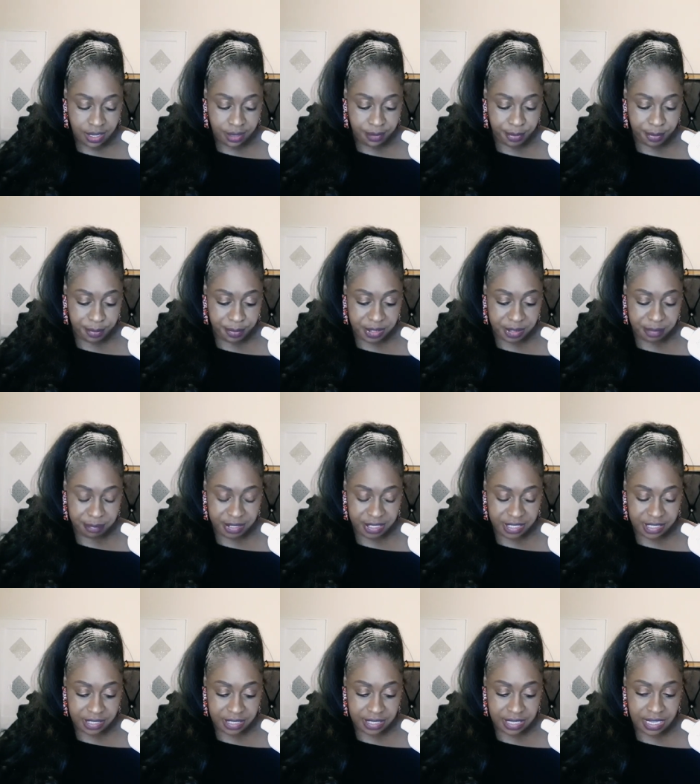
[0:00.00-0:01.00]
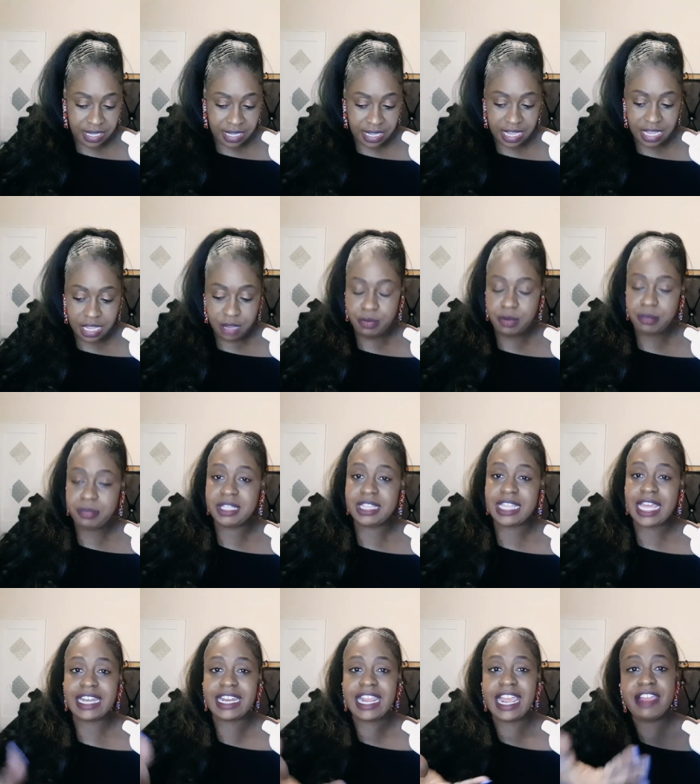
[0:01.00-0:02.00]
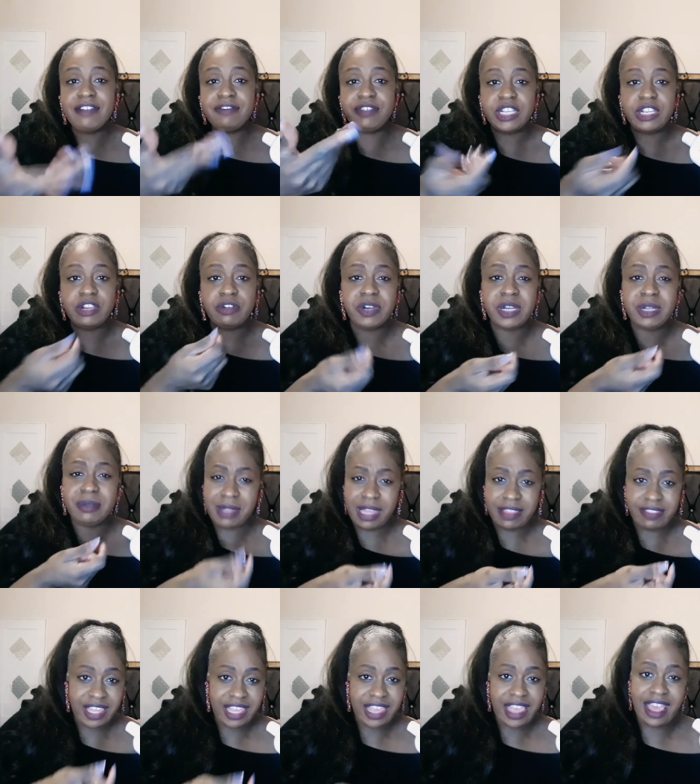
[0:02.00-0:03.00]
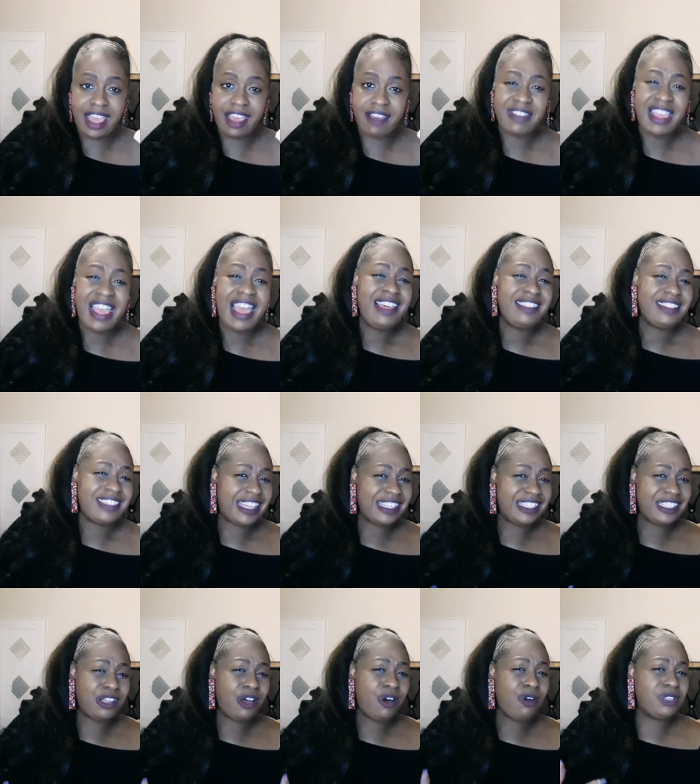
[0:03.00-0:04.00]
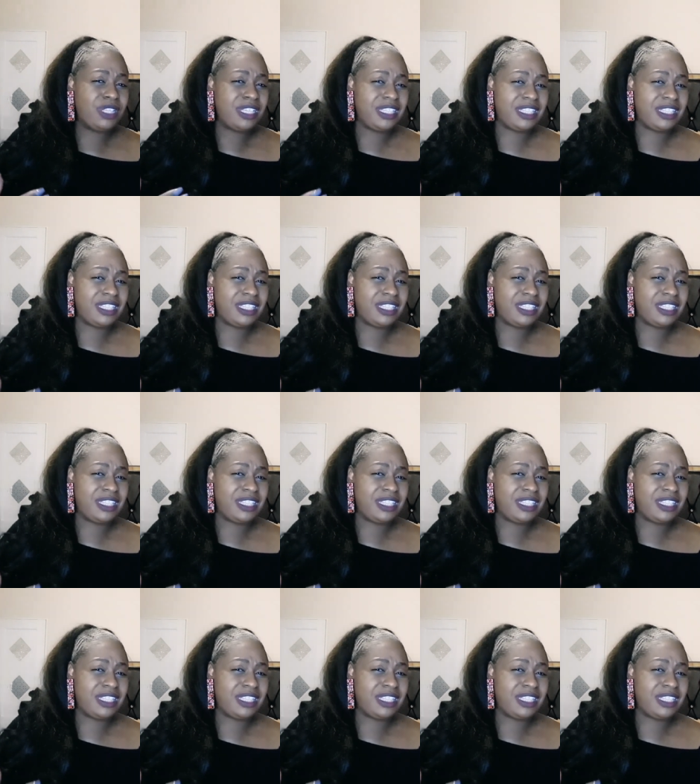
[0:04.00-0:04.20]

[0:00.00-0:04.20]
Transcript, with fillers: what would it be? It would be that heavy cream that they have. That's the only